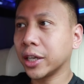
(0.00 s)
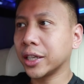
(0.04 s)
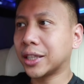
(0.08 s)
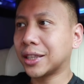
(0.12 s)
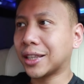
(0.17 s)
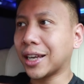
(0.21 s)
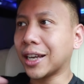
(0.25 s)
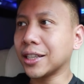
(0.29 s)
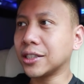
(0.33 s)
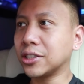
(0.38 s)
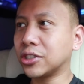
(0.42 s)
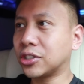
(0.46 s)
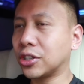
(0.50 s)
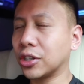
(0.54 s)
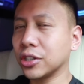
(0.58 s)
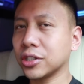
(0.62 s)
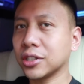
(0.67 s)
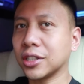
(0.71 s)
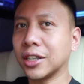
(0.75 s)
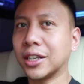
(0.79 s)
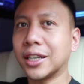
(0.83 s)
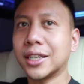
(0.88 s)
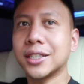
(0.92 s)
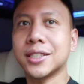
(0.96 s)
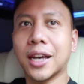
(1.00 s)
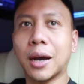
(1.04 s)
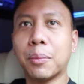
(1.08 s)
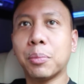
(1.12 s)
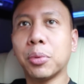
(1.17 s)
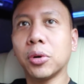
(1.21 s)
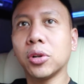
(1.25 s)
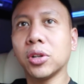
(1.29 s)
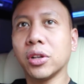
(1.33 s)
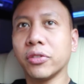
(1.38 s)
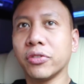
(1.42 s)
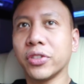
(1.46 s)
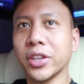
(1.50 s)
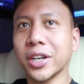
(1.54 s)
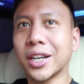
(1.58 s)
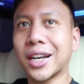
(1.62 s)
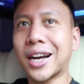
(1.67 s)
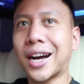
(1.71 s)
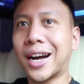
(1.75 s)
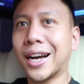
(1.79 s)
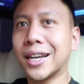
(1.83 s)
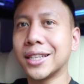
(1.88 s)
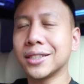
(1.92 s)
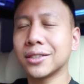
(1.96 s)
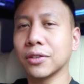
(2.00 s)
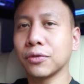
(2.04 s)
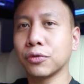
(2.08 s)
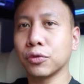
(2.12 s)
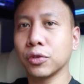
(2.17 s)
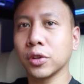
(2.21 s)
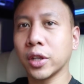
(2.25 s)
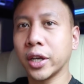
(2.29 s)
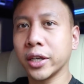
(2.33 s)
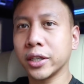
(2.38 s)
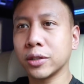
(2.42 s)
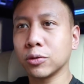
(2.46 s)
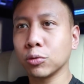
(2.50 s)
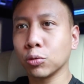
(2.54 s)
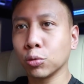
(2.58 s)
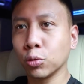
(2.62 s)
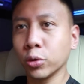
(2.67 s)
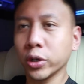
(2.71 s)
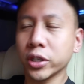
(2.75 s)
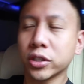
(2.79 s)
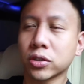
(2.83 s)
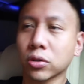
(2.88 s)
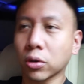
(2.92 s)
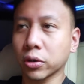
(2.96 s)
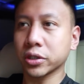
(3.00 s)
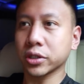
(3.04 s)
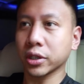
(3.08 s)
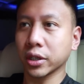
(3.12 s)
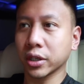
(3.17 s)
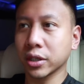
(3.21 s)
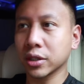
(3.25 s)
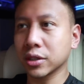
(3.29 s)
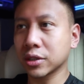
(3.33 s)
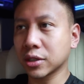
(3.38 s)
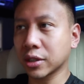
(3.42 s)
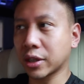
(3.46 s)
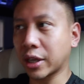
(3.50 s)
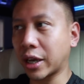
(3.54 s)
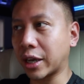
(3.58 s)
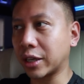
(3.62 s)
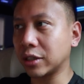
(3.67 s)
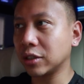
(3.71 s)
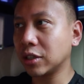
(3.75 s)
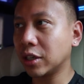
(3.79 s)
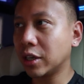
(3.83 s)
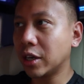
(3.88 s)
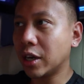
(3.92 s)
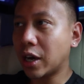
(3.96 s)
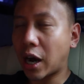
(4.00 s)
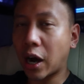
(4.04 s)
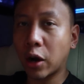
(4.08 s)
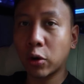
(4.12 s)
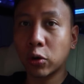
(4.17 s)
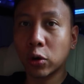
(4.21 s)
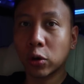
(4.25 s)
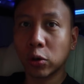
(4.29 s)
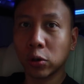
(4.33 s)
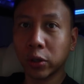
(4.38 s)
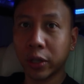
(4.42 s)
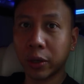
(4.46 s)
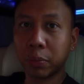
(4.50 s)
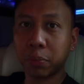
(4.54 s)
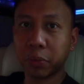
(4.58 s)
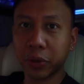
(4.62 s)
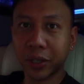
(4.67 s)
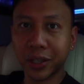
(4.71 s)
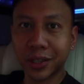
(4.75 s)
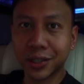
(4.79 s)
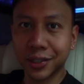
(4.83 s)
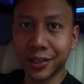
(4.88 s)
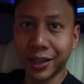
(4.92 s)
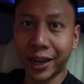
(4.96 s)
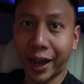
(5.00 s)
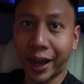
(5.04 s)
Like, that's just an example of the kinds of, like, resources that our Olympians